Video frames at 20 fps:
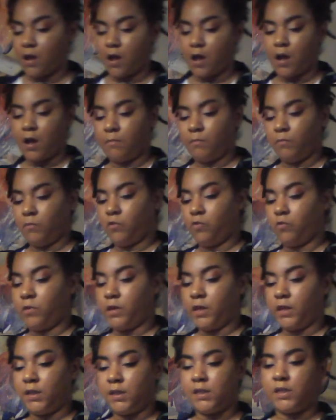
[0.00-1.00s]
I'm
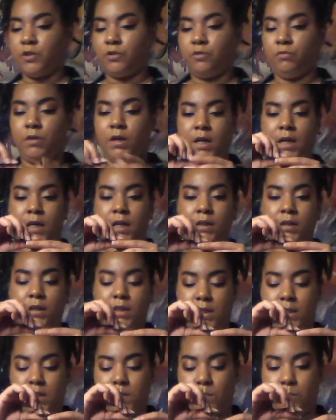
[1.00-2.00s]
going to cut
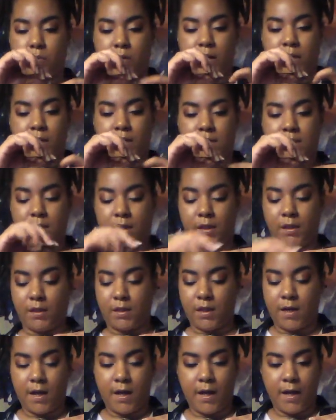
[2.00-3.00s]
this bracelet
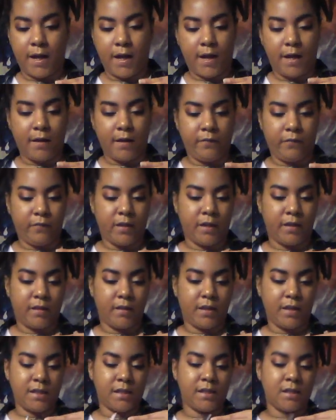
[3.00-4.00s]
that I have,
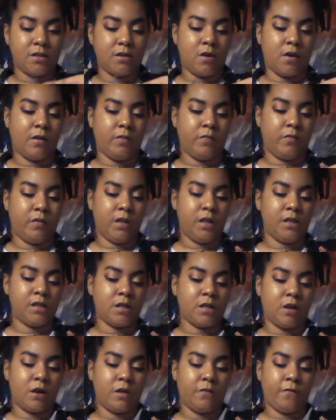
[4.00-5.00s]
and these
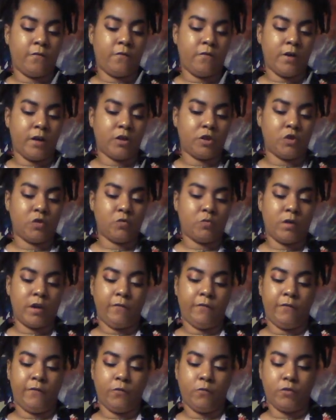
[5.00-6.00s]
are feng
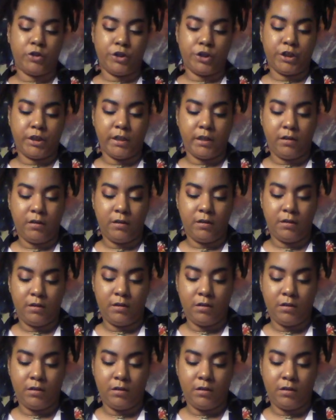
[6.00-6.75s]
shui fortune